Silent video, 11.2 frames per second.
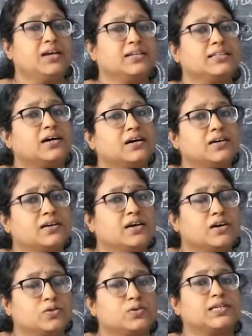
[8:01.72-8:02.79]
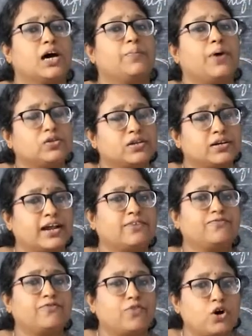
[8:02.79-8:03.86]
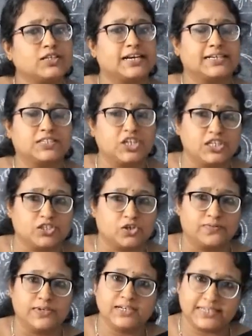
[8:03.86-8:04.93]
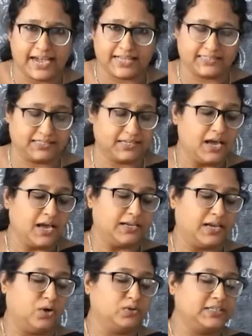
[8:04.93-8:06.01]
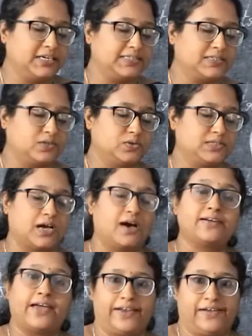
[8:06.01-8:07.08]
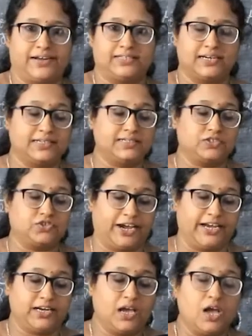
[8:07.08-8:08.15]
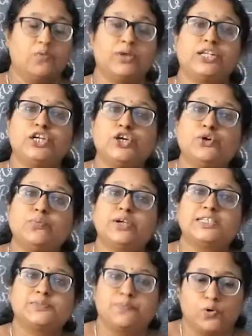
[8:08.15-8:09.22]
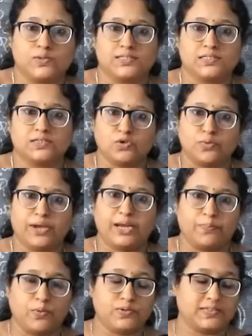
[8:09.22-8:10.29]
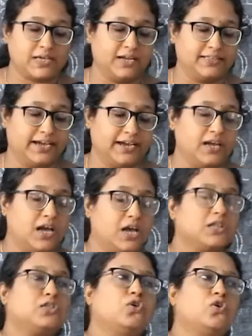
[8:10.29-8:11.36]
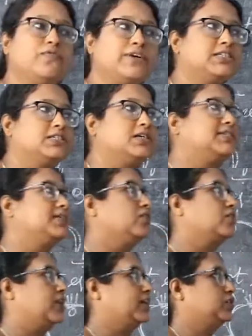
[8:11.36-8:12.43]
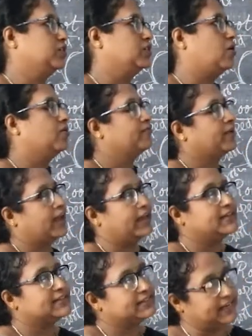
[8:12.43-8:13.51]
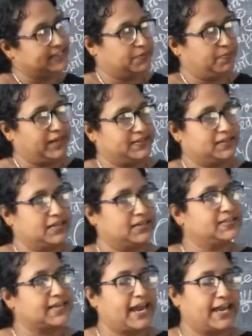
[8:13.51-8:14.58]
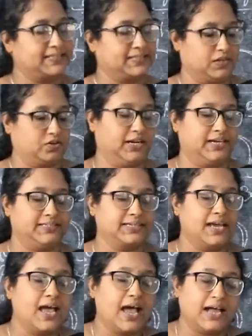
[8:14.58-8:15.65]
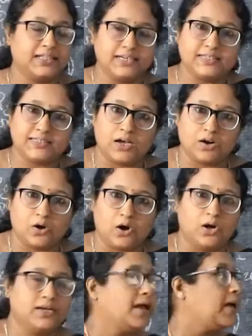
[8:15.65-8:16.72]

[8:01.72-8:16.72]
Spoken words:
the roots are above the ground for the exchange of the gas. Now these roots are erect, that is straight, with numerous pores. So many pores are there through which the circulation of air takes place, that is air circulates, and these are called